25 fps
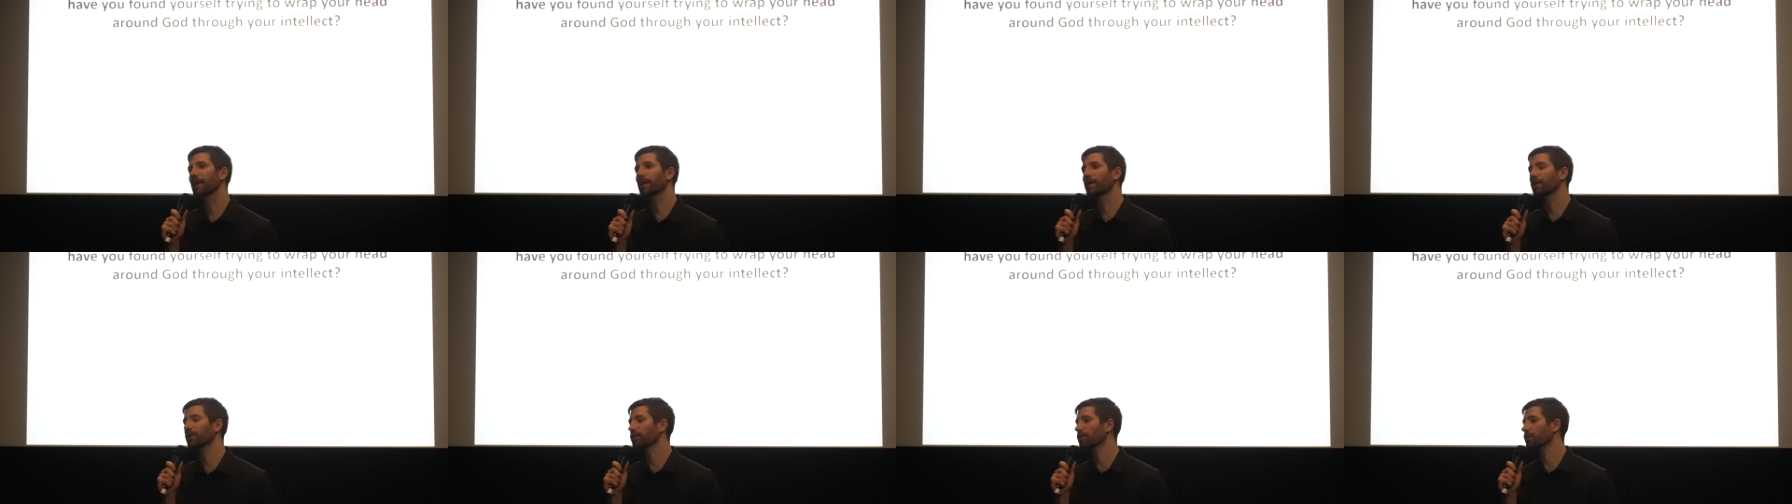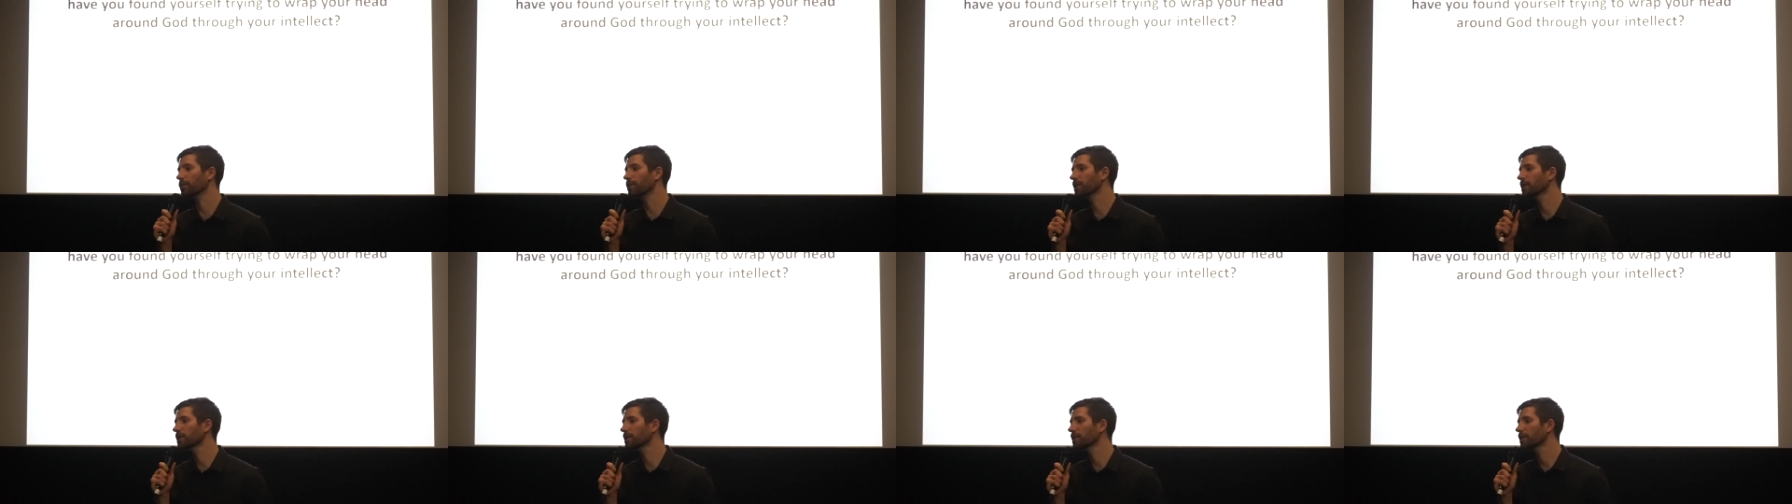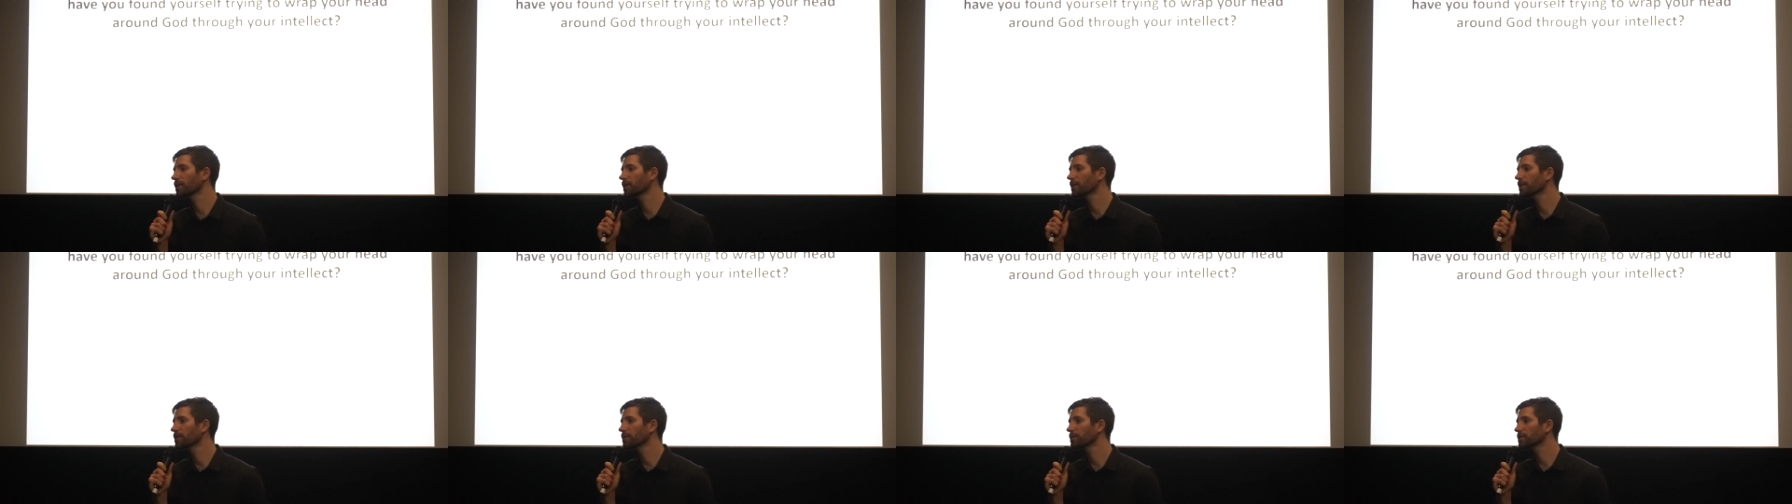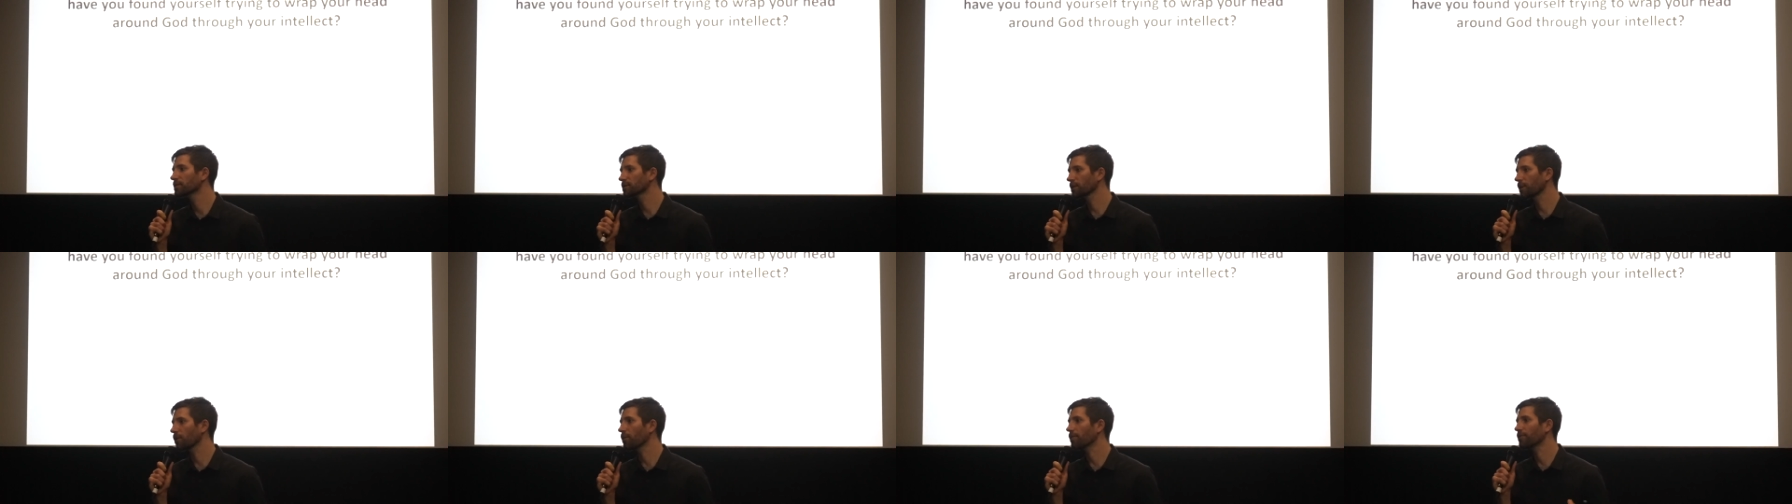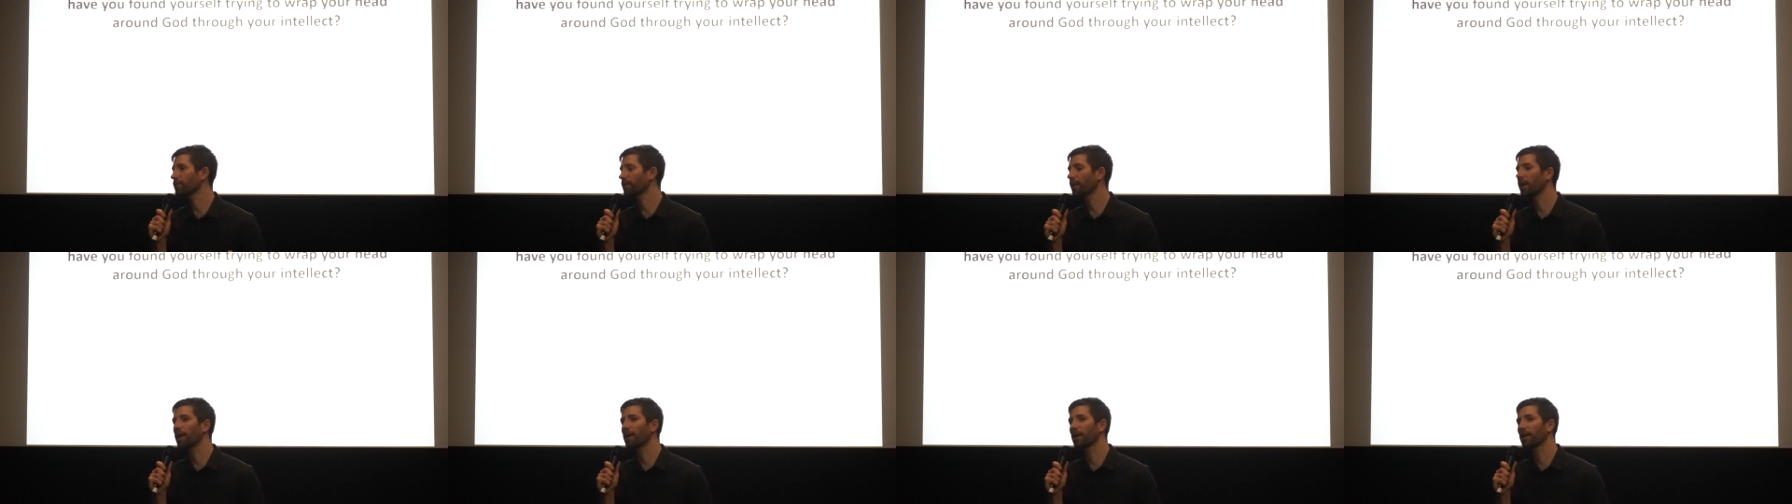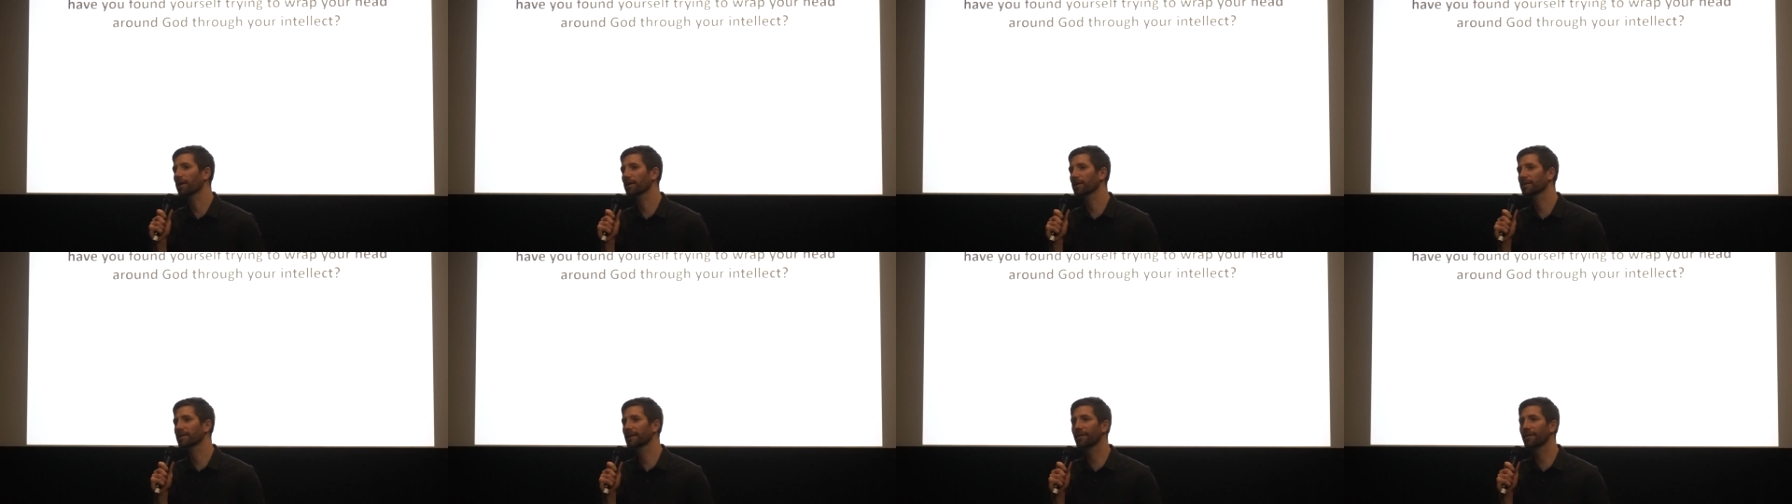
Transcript: you so far.